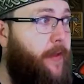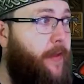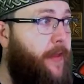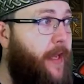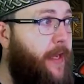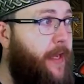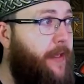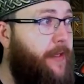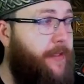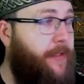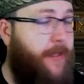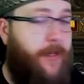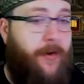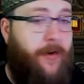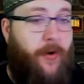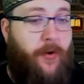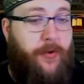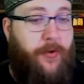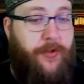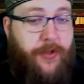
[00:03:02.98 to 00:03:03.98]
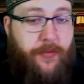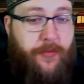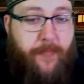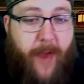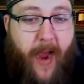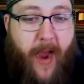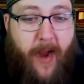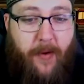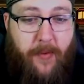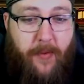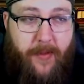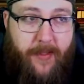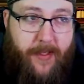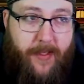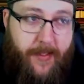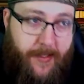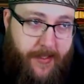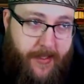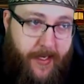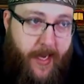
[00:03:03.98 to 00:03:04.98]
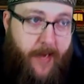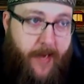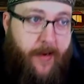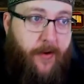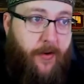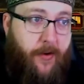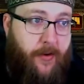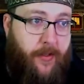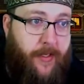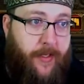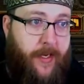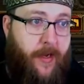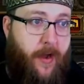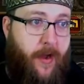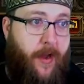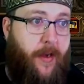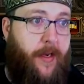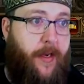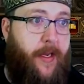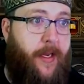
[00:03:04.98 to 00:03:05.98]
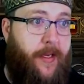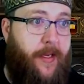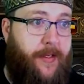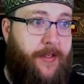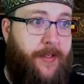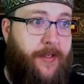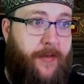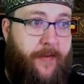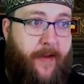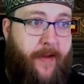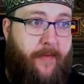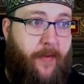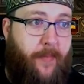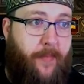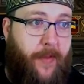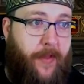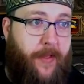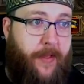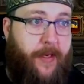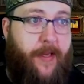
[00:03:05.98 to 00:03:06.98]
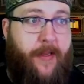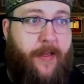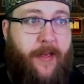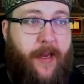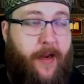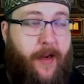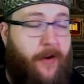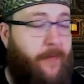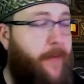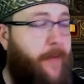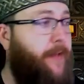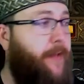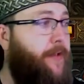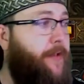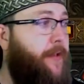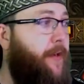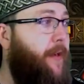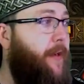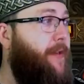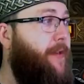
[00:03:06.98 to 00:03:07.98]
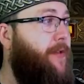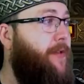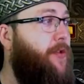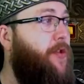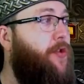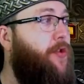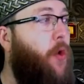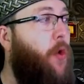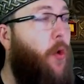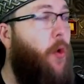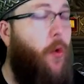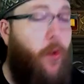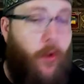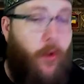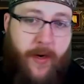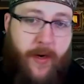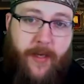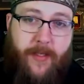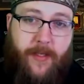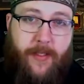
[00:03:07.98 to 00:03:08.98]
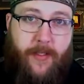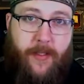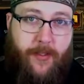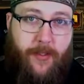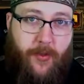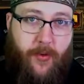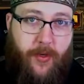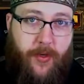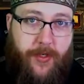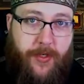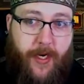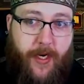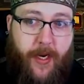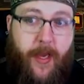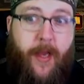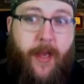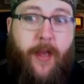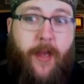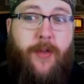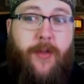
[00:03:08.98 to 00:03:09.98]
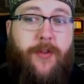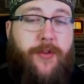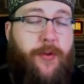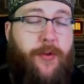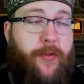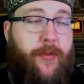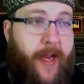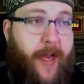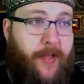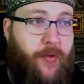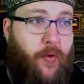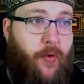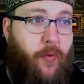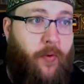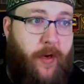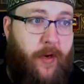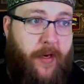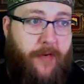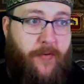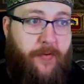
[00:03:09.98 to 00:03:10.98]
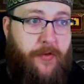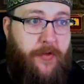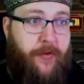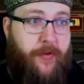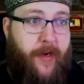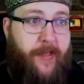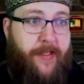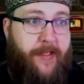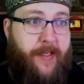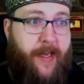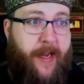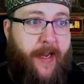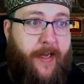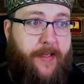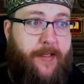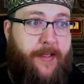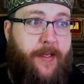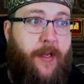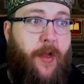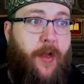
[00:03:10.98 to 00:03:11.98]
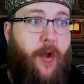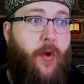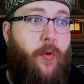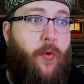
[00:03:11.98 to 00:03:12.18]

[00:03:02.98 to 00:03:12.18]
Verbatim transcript: thing that's going to hold you back back with this set early on is survivability. The Necromancer is notoriously squishy, so that's what we're going to address next.